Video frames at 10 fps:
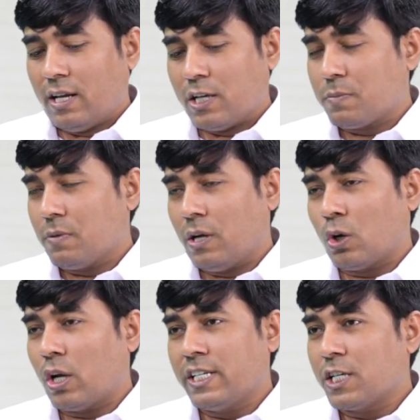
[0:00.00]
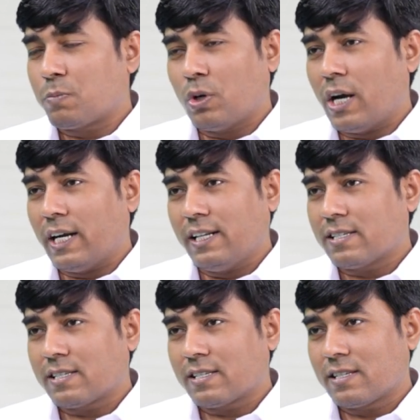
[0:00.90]
ankylosing
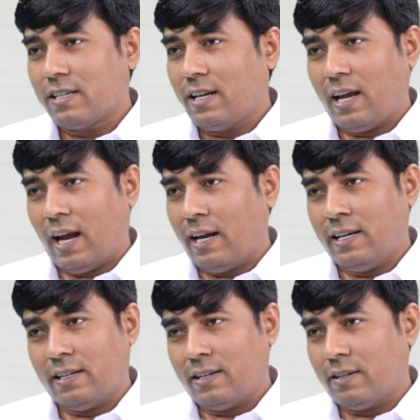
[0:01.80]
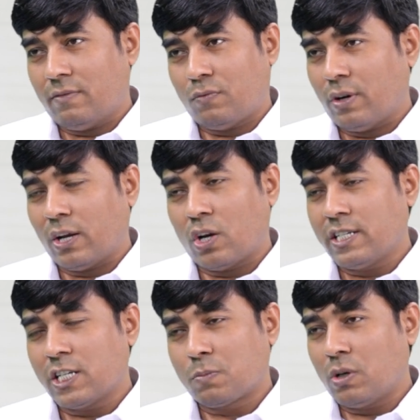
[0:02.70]
spondylitis, and for
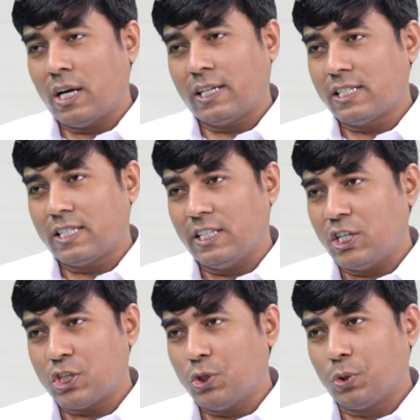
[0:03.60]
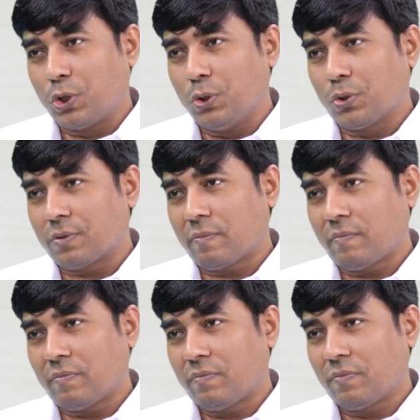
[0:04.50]
ankylosing spondylitis, there is no cure.
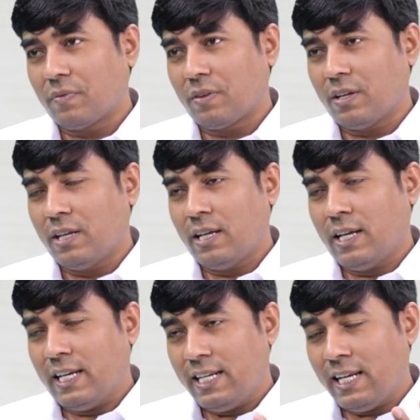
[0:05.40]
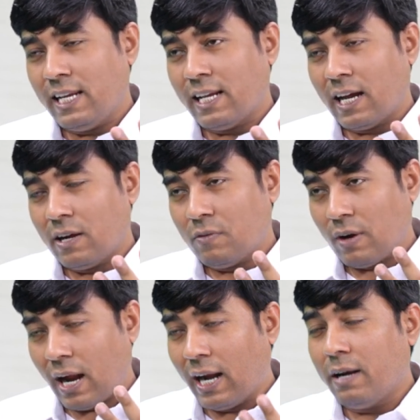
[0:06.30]
He
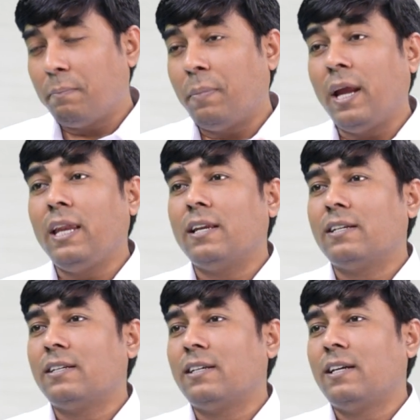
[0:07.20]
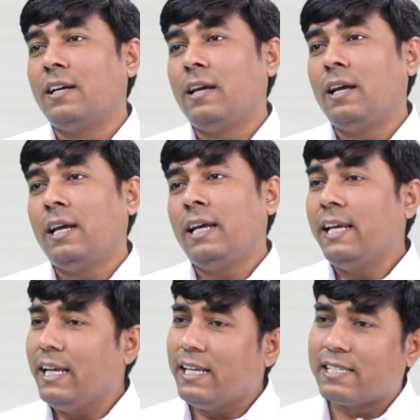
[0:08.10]
had pain.
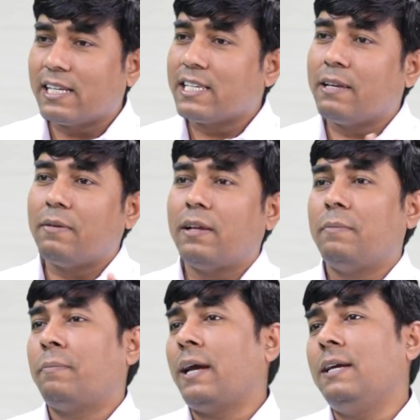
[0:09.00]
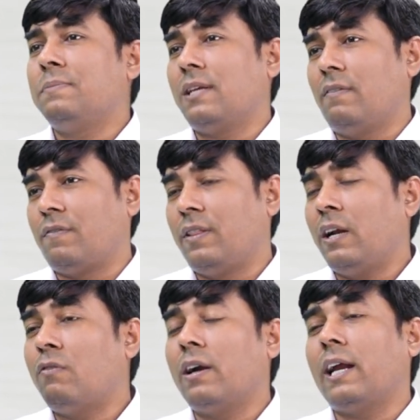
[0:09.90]
He researched by himself
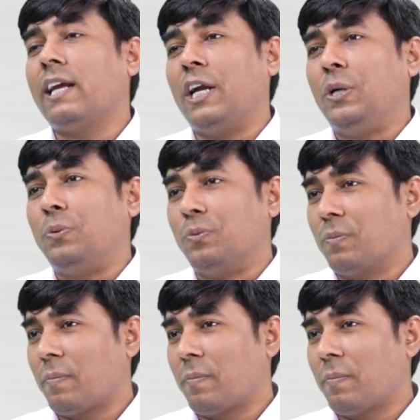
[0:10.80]
that what I can do.